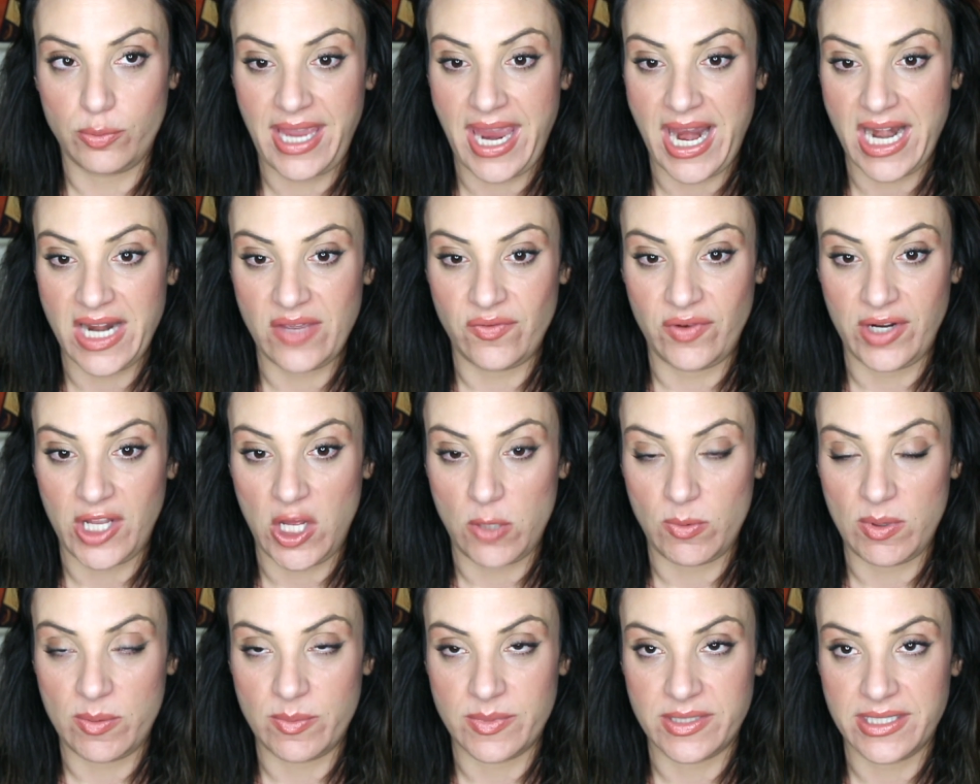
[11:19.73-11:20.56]
can't even
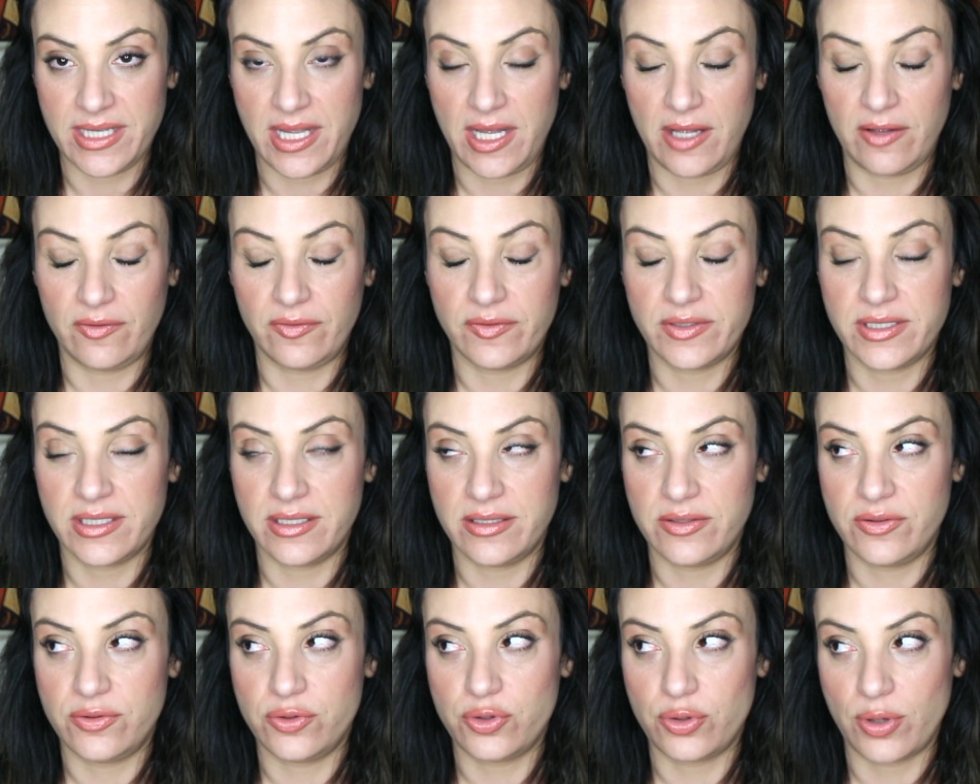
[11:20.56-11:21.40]
help himself
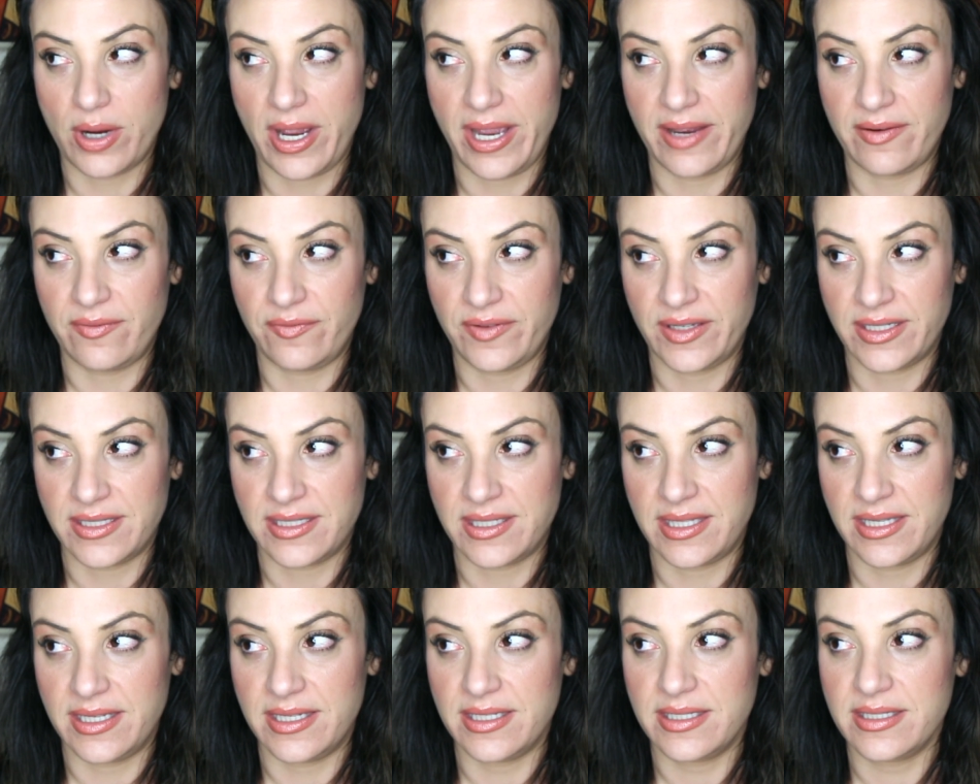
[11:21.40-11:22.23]
to try and
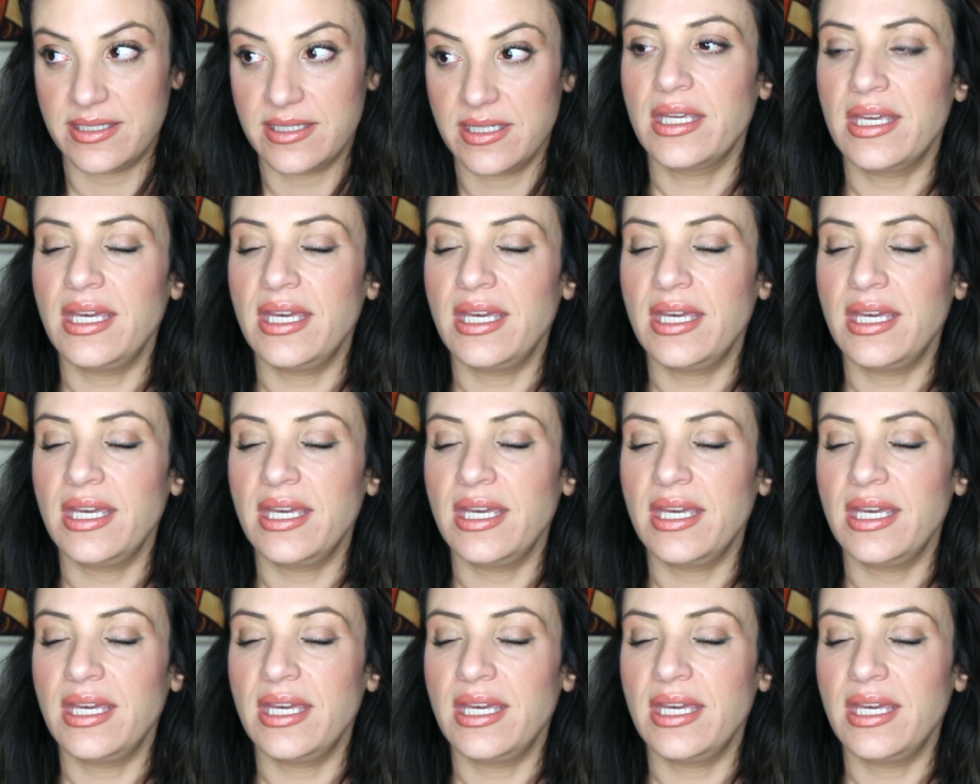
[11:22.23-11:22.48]
fix this.